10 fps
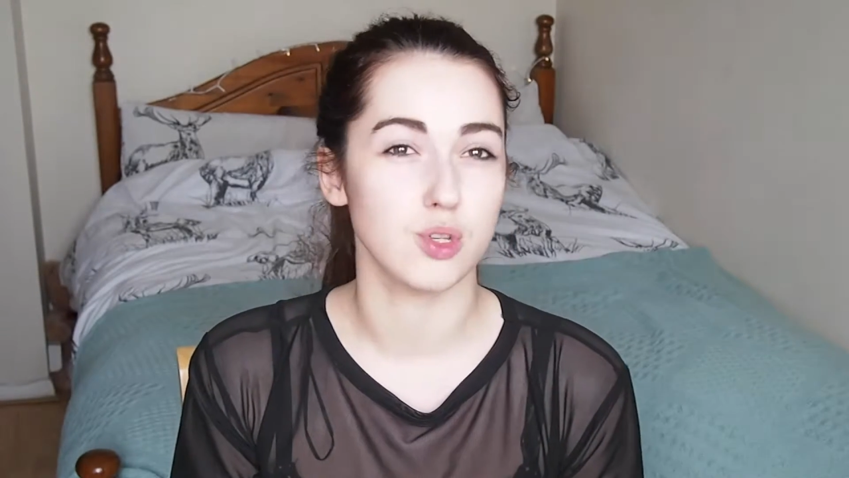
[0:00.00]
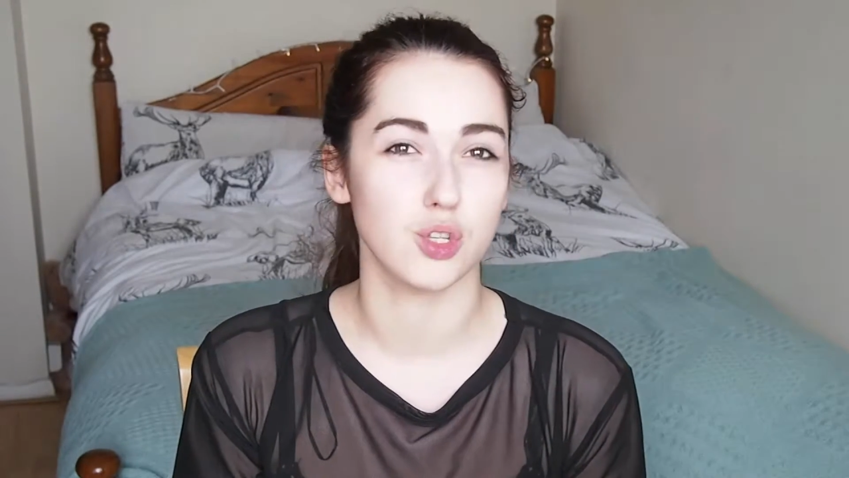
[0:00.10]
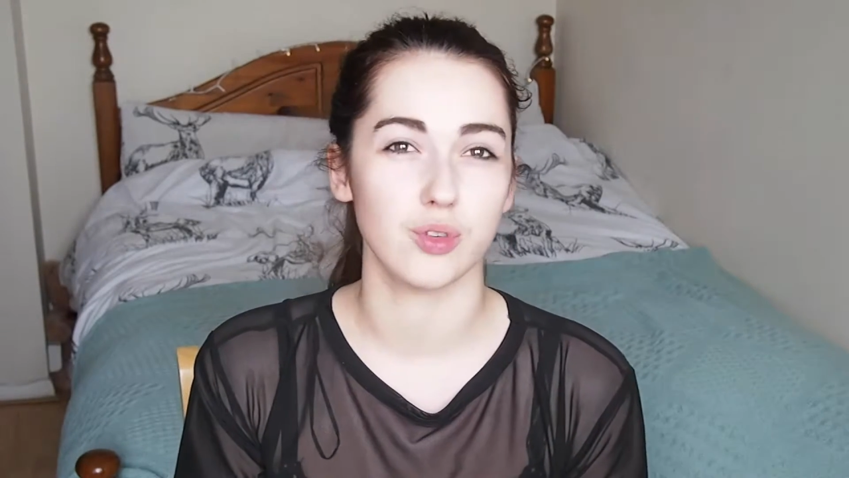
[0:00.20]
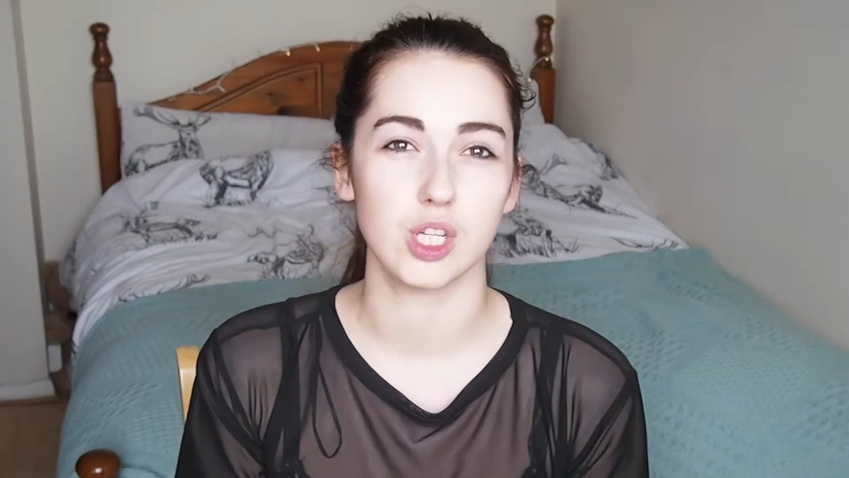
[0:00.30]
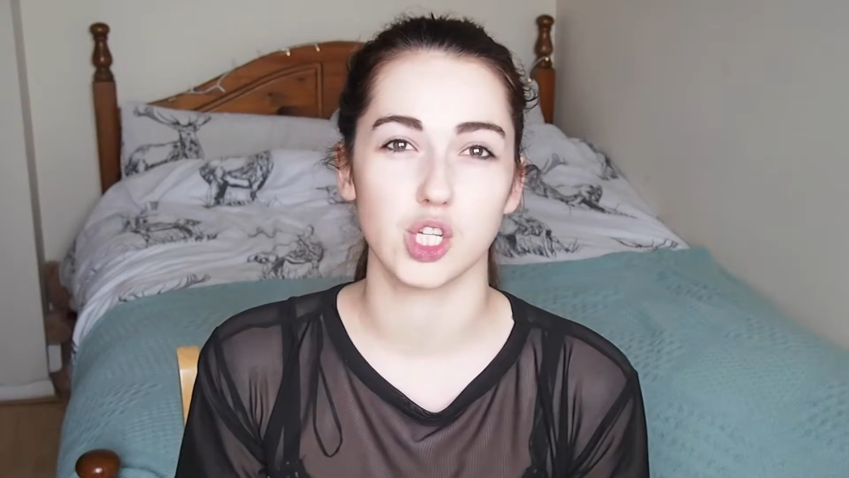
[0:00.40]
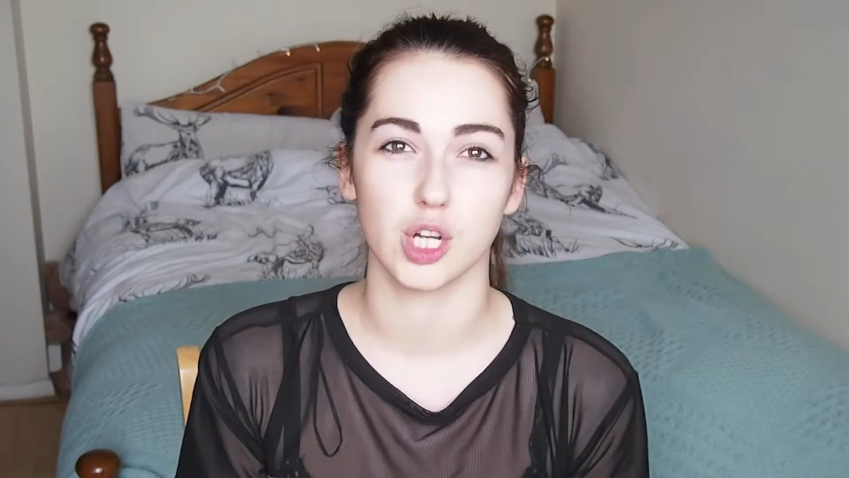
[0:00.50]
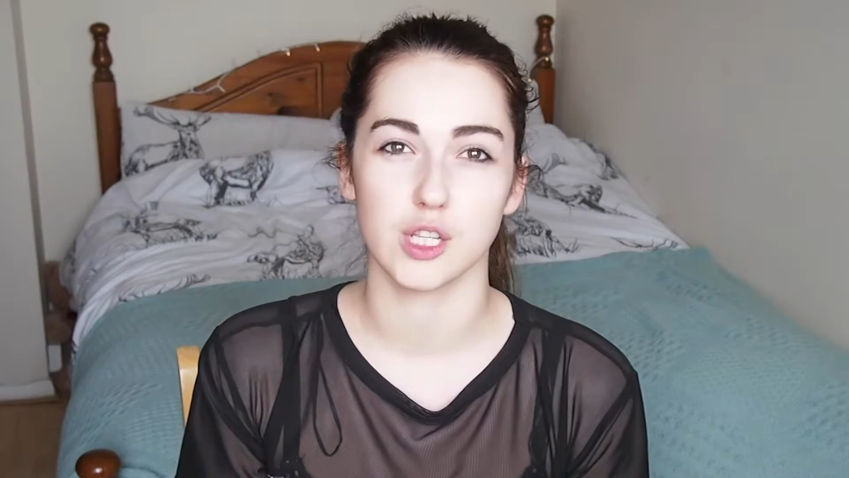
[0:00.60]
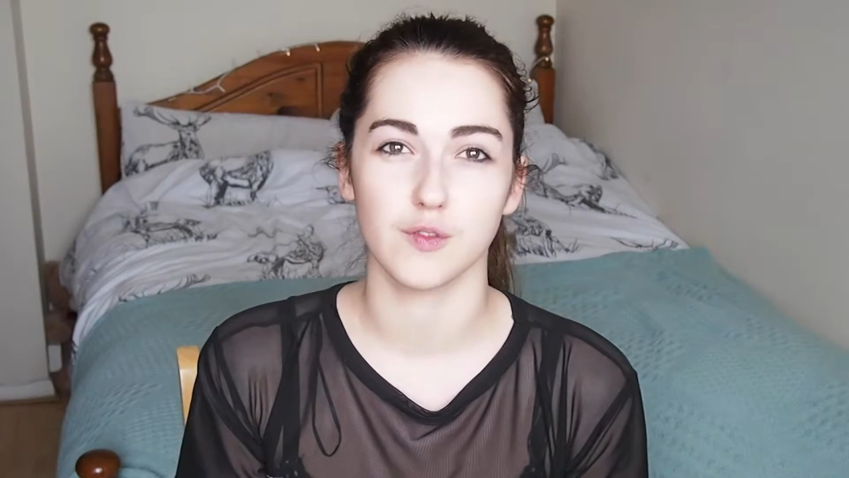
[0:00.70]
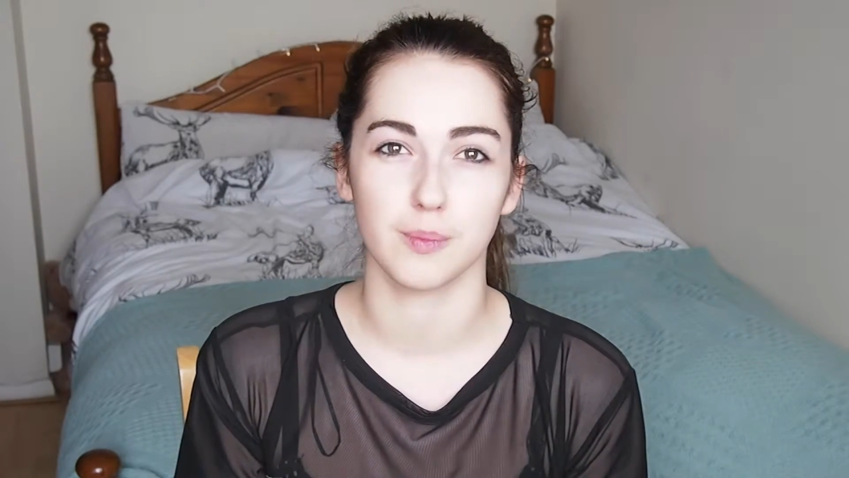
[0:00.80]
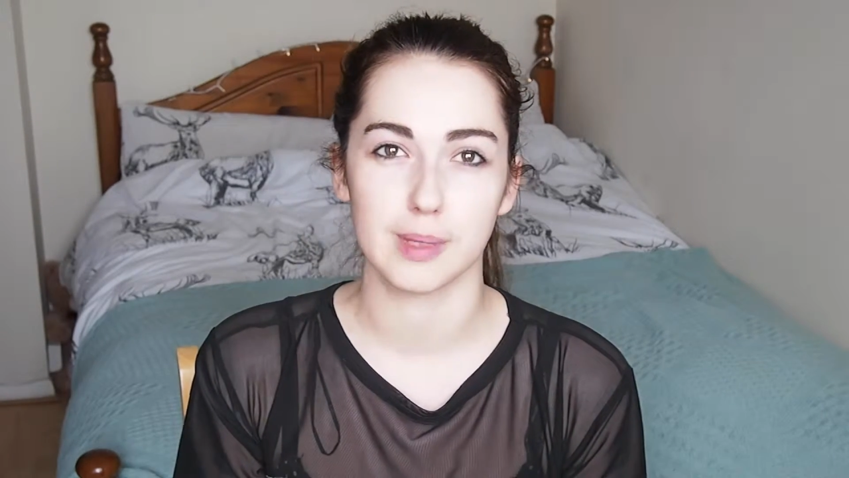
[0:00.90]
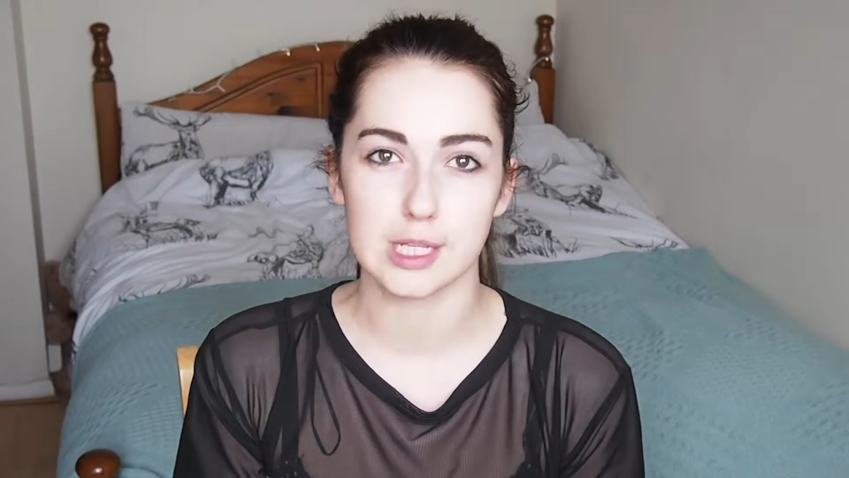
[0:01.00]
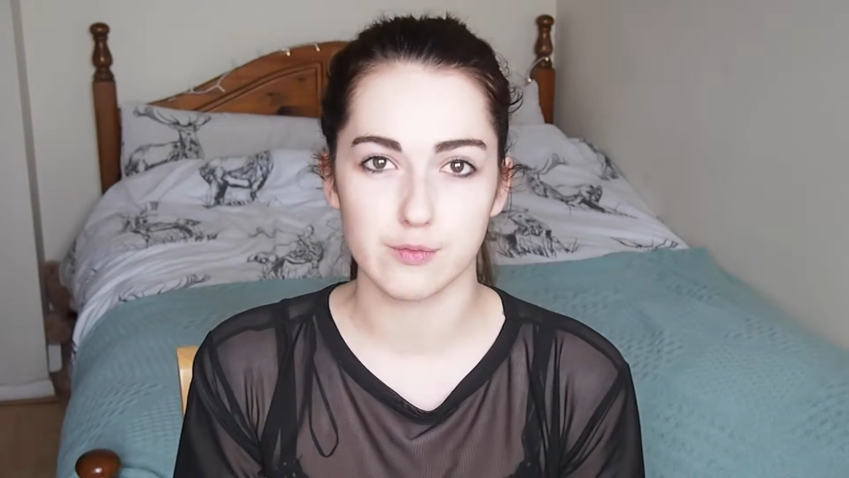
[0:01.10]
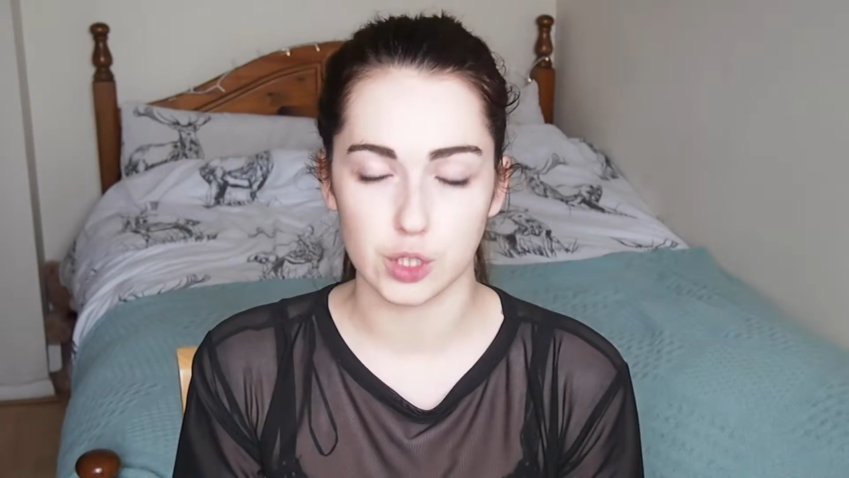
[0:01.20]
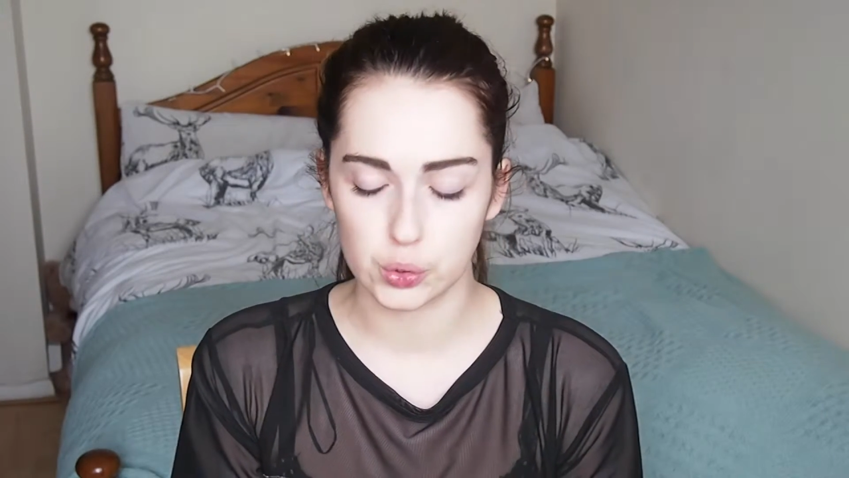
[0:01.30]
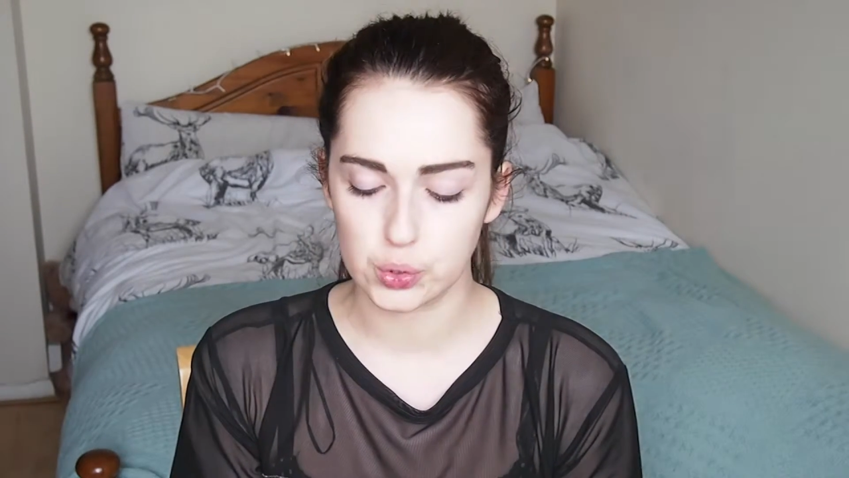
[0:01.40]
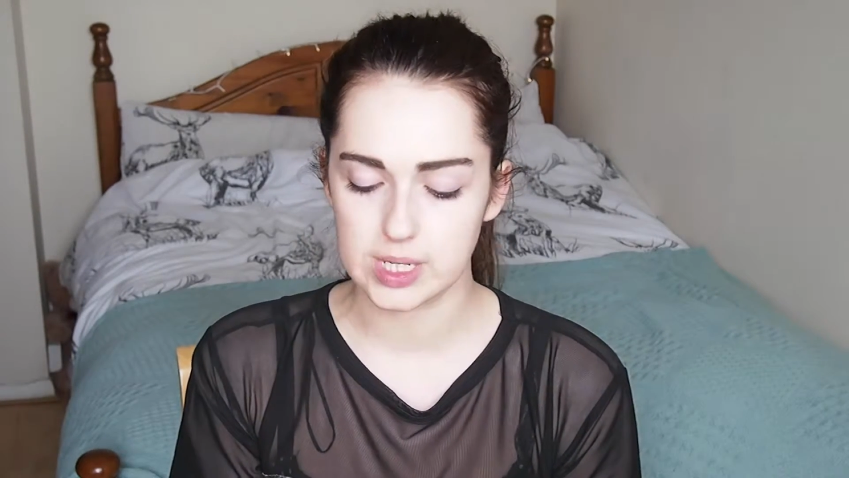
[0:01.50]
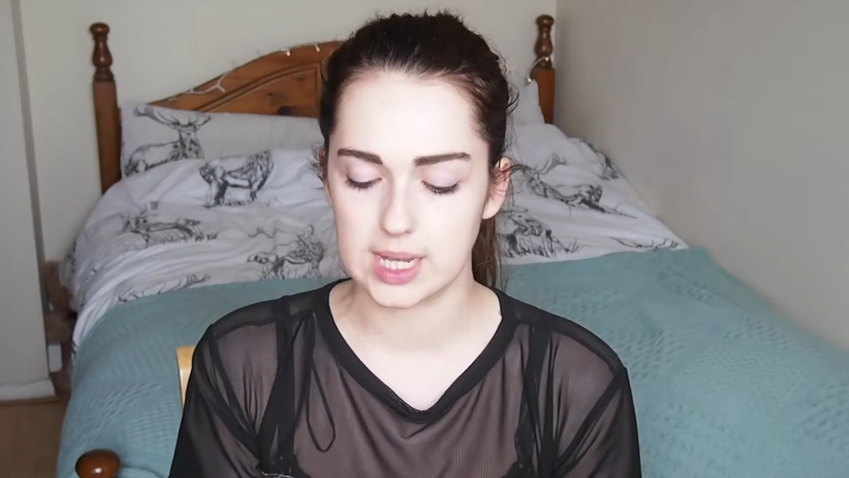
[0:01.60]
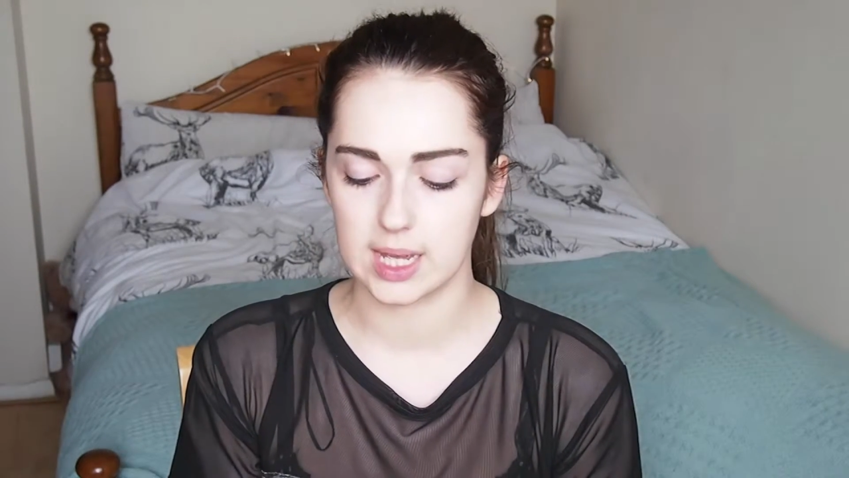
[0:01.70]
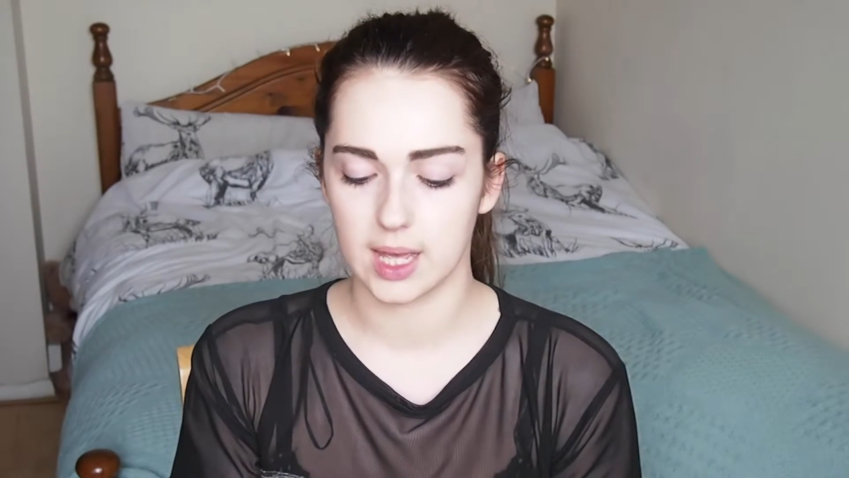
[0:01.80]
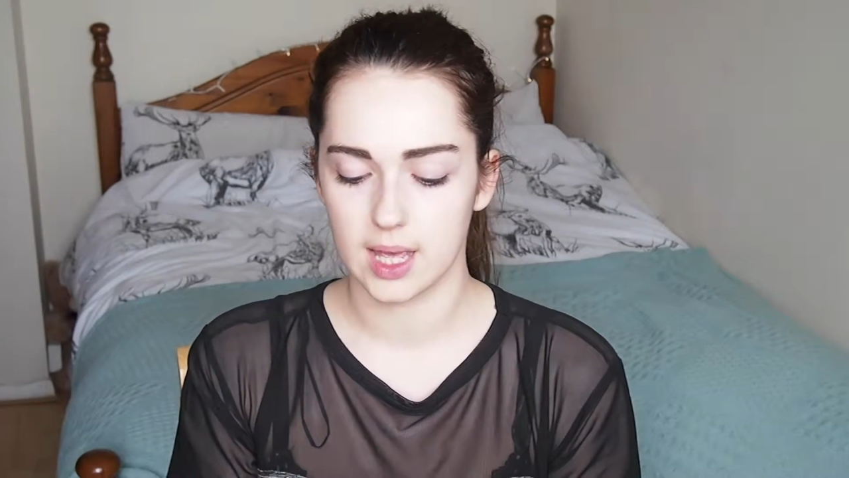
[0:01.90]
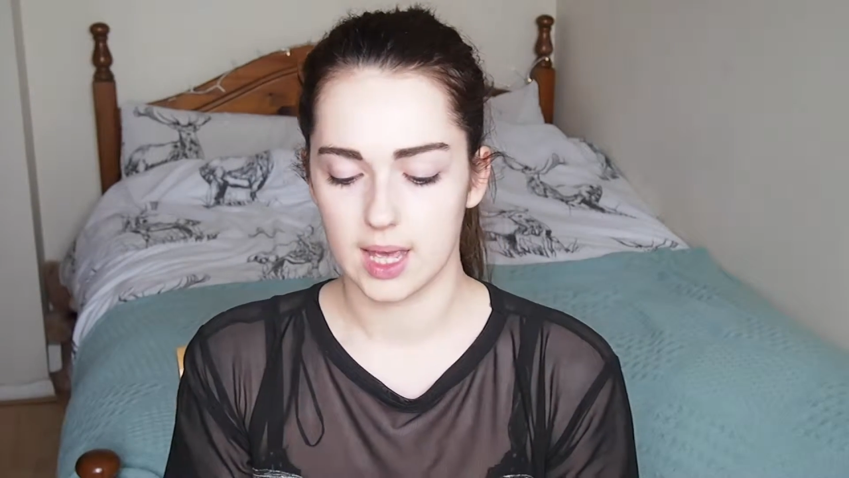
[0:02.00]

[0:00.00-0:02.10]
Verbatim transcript: screenshots from this recording